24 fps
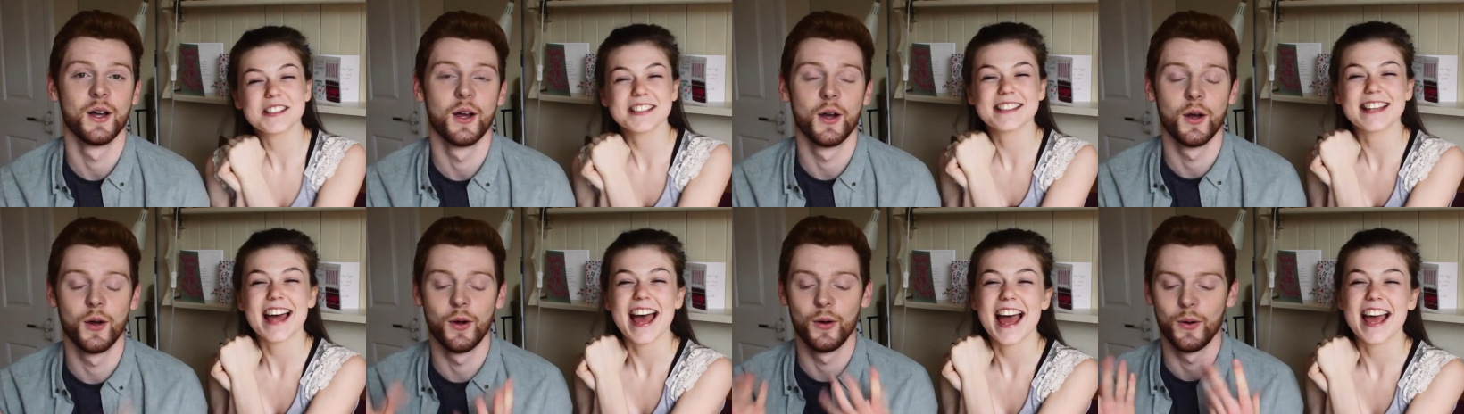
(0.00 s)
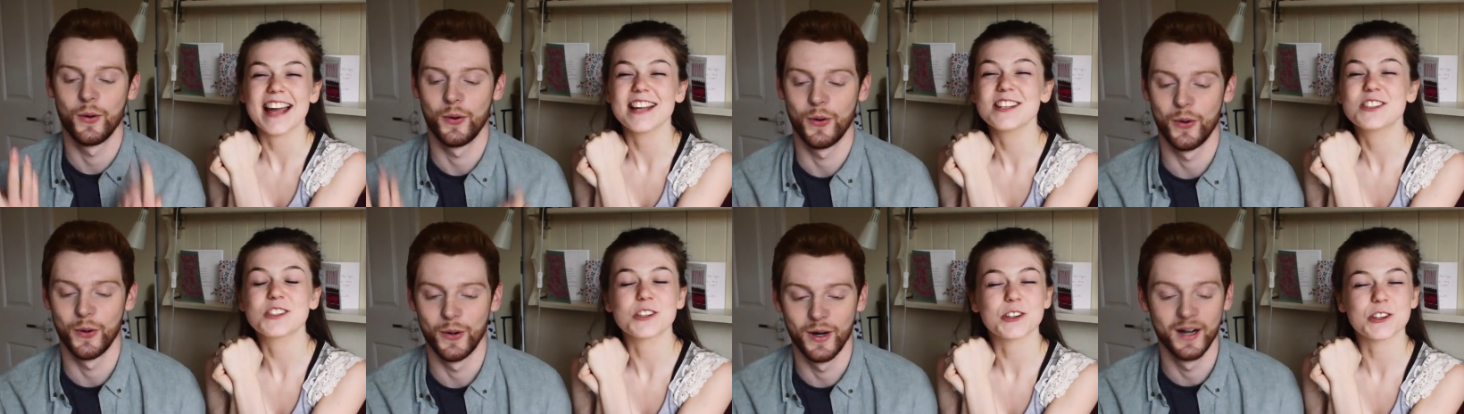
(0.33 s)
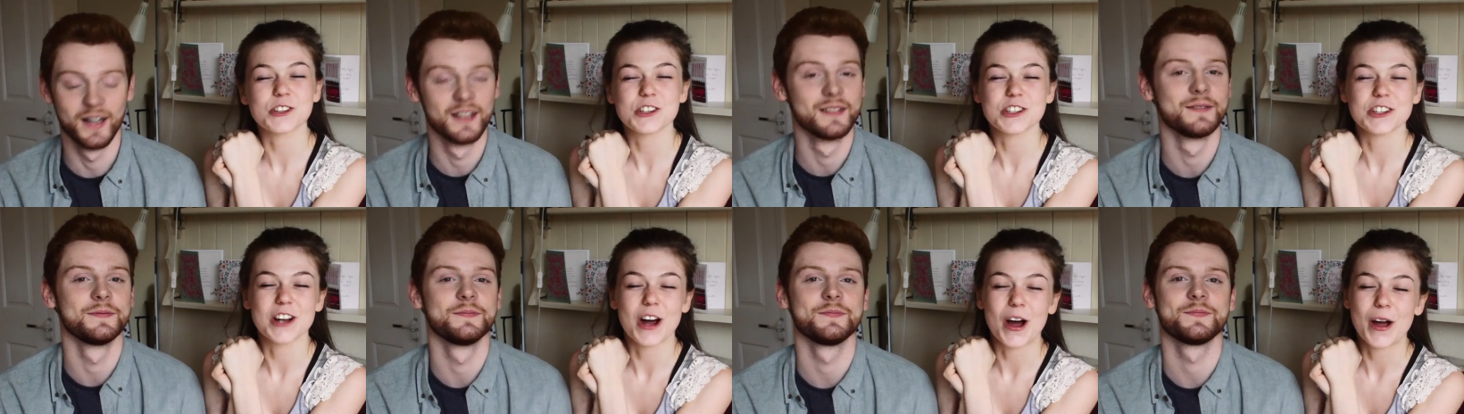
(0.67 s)
Speaker 1: today,
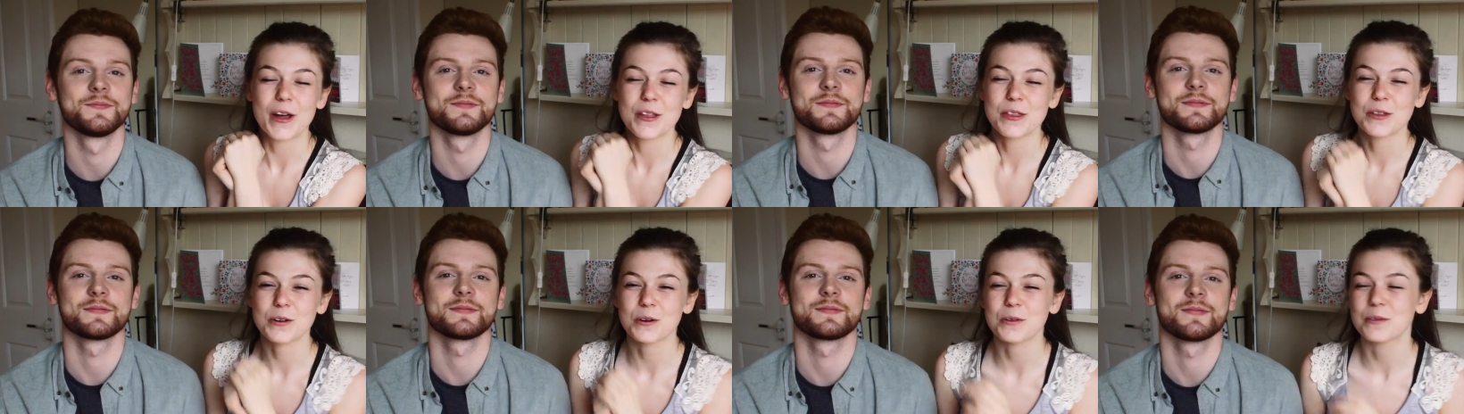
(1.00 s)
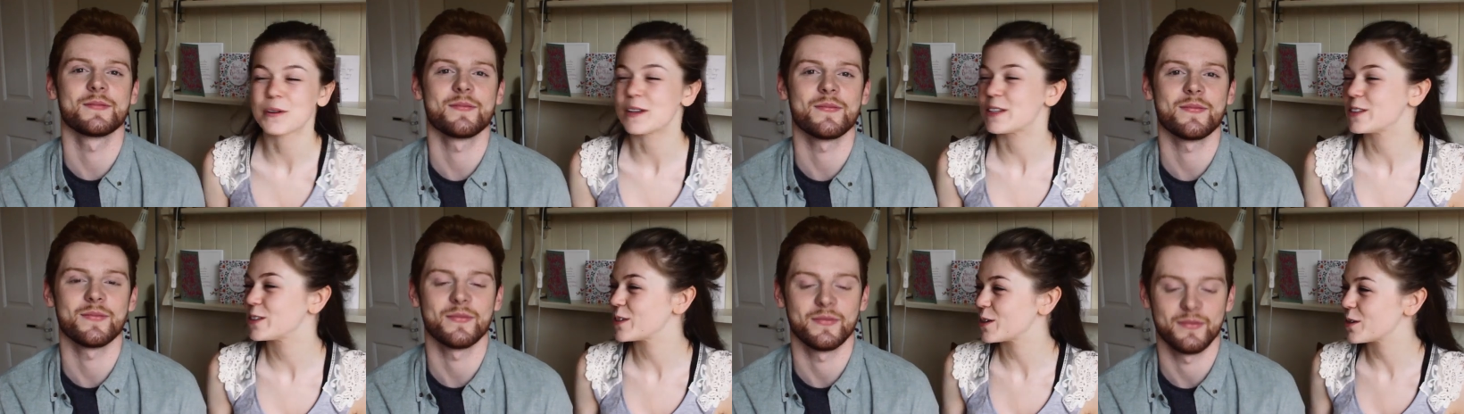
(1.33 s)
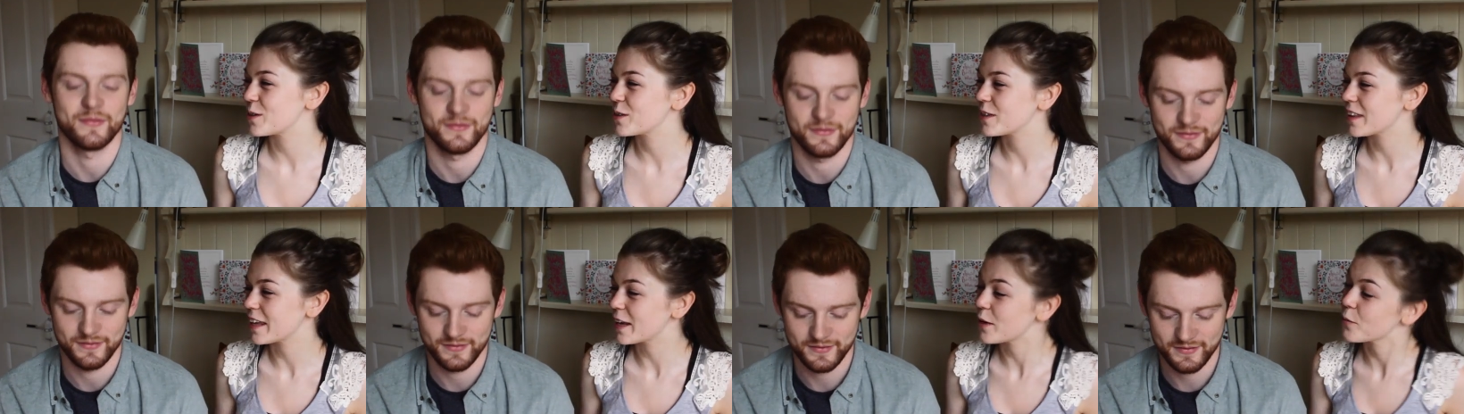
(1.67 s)
George and I thought we'd
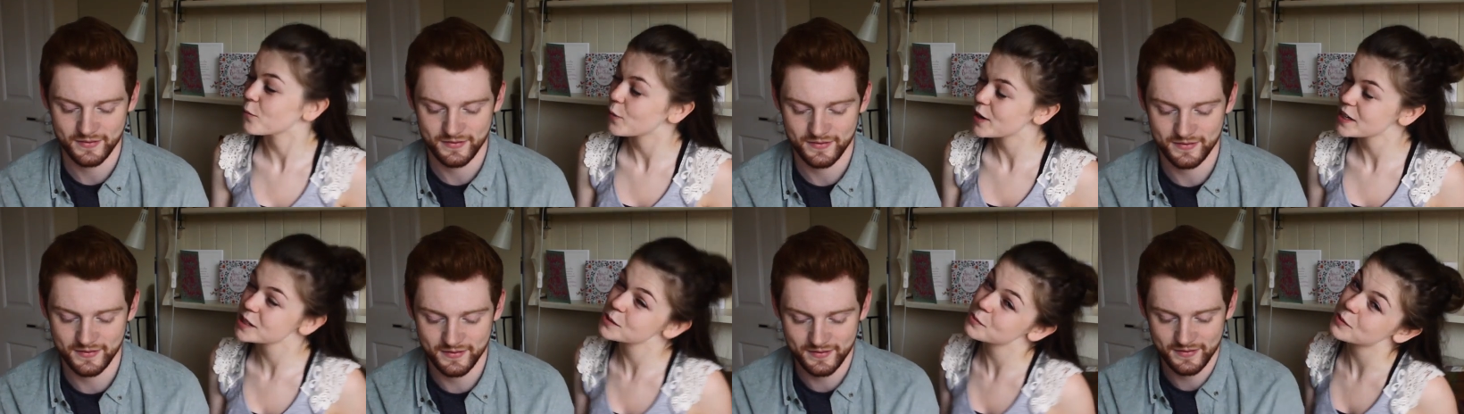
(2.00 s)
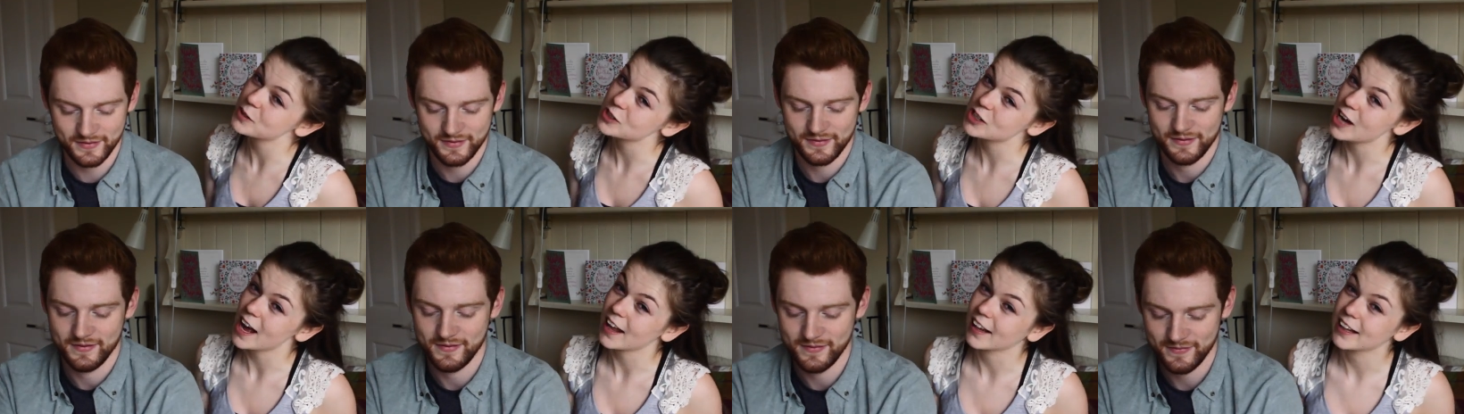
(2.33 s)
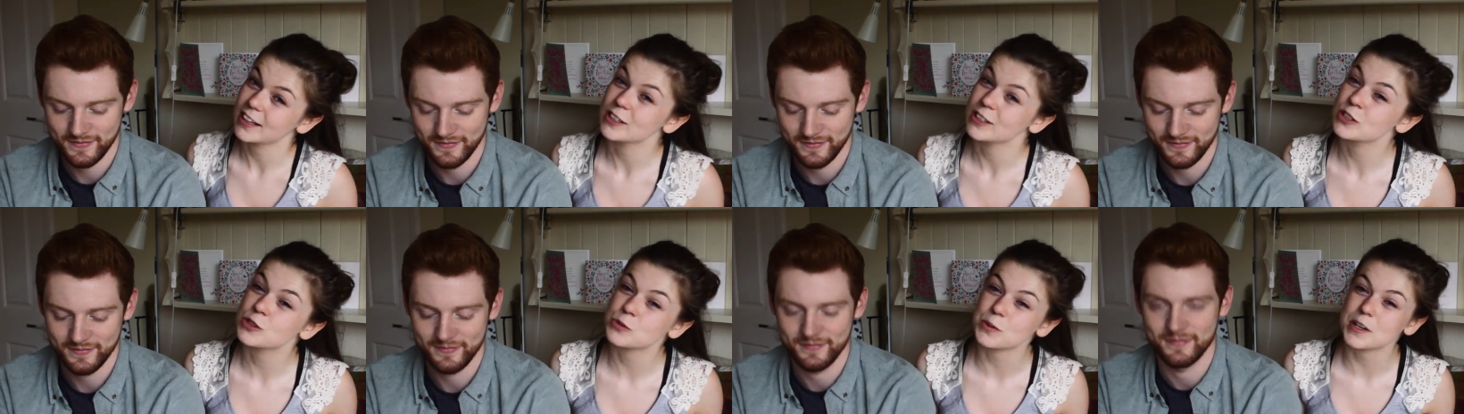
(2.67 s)
do the Whisper
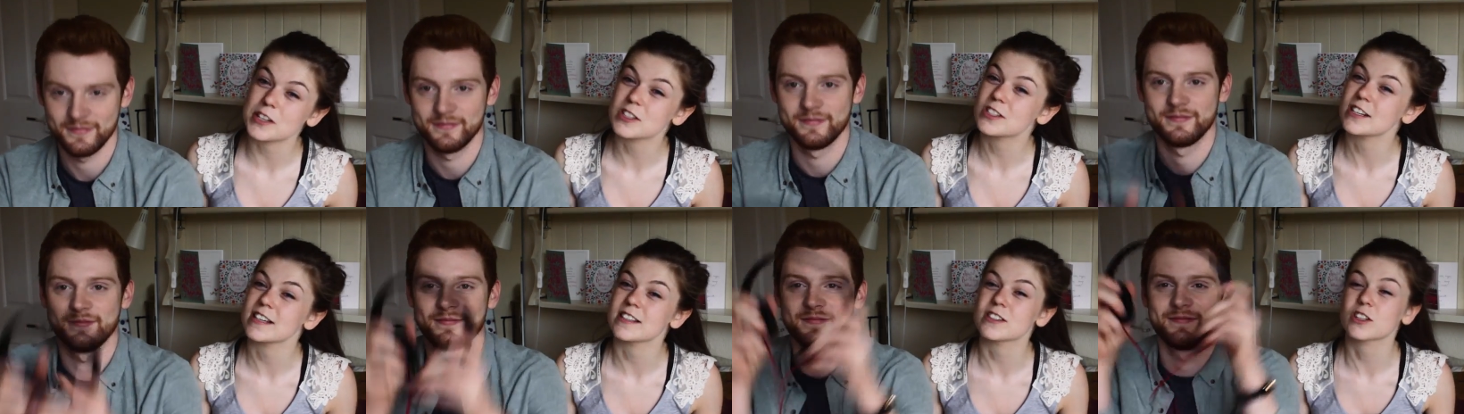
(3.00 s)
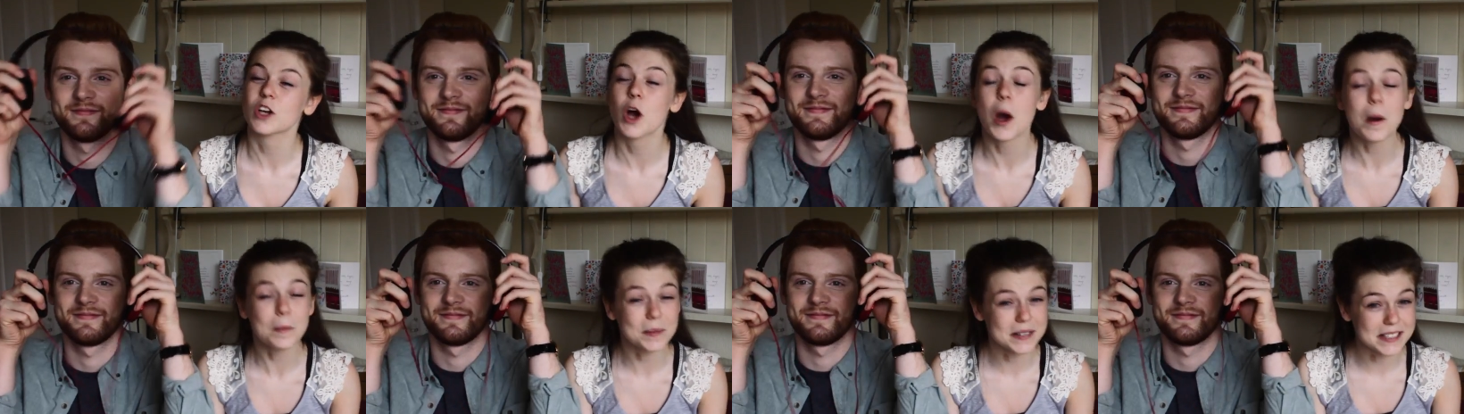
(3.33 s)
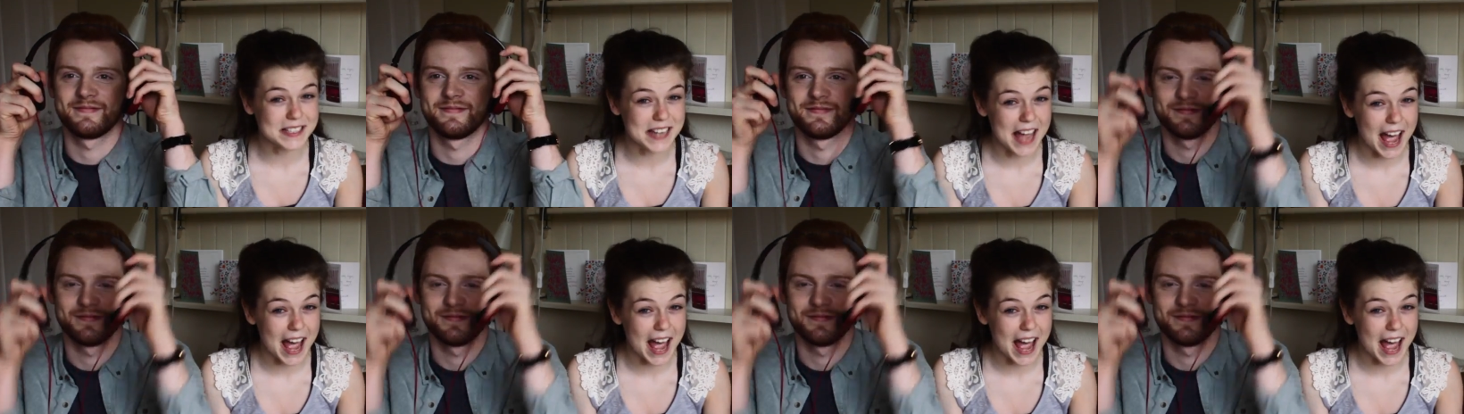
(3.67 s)
Challenge, which is a common